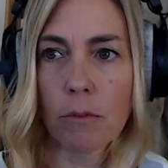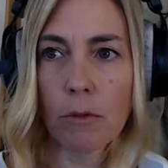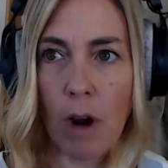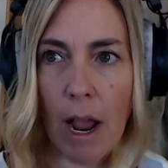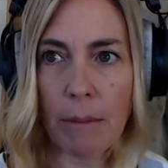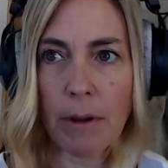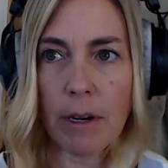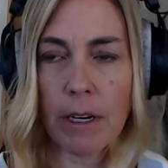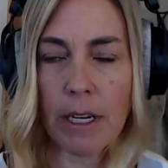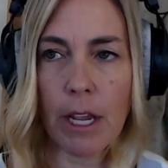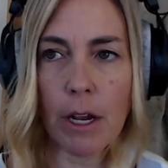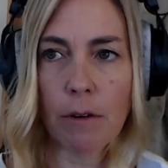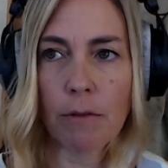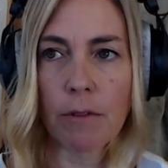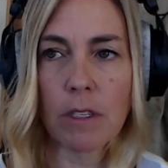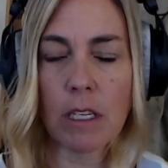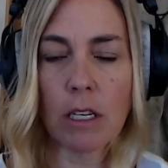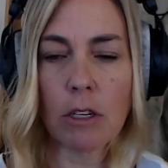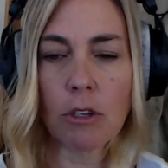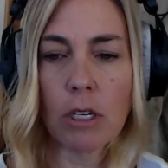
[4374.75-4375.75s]
primary care
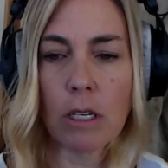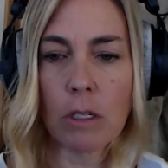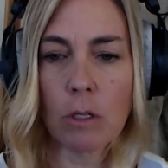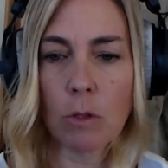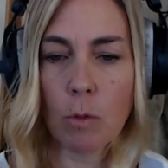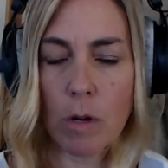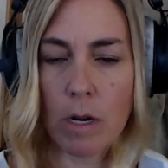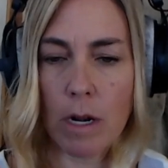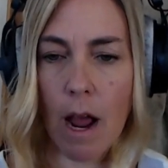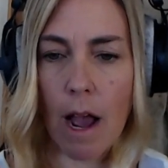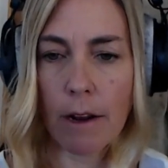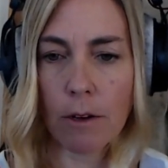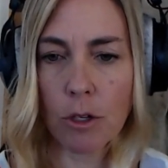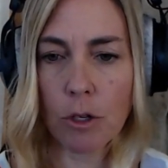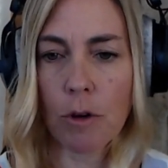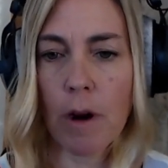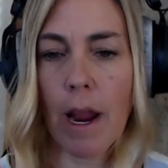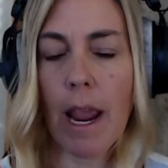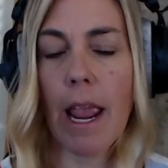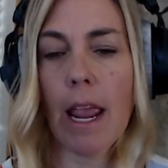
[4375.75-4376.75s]
physicians were not
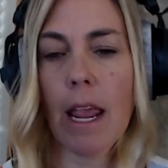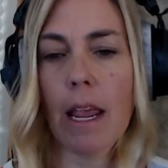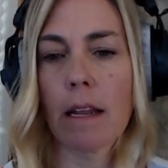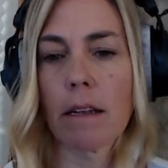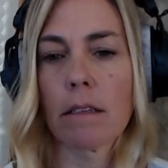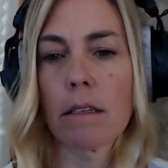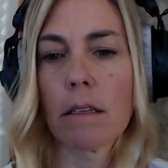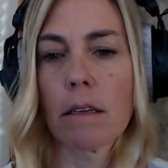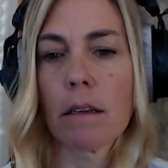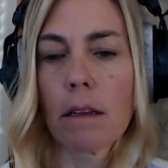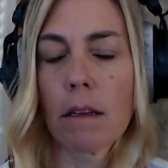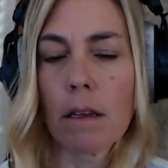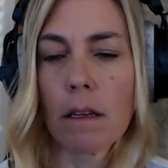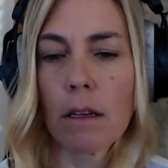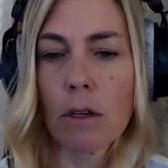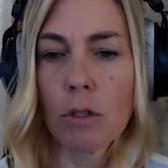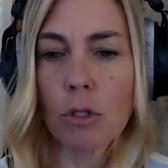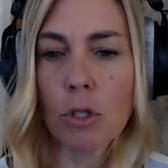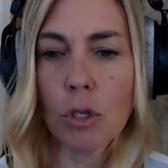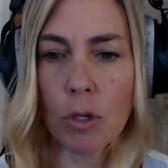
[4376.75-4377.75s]
trained
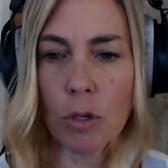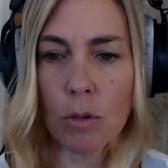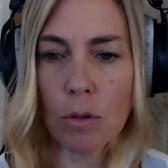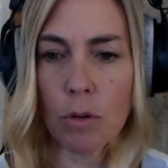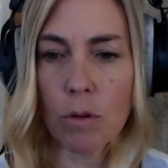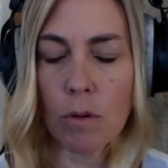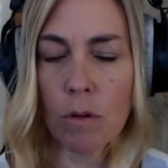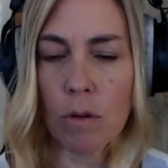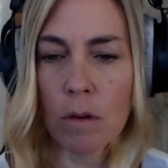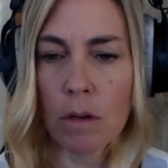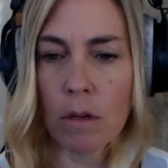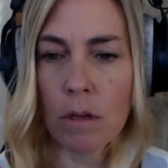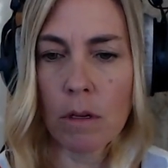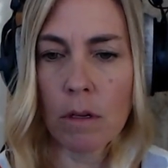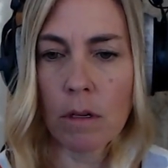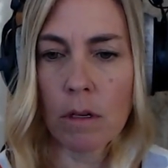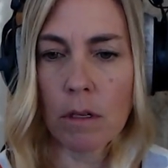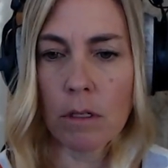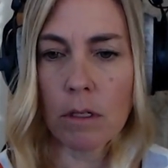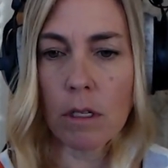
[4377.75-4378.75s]
to
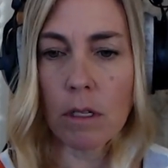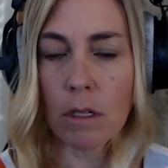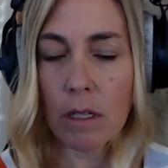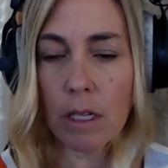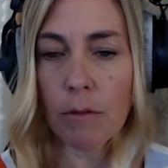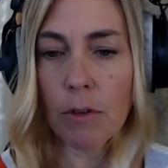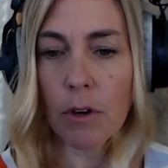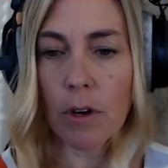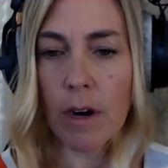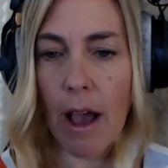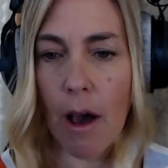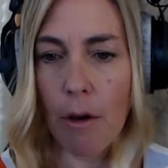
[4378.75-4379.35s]
deliver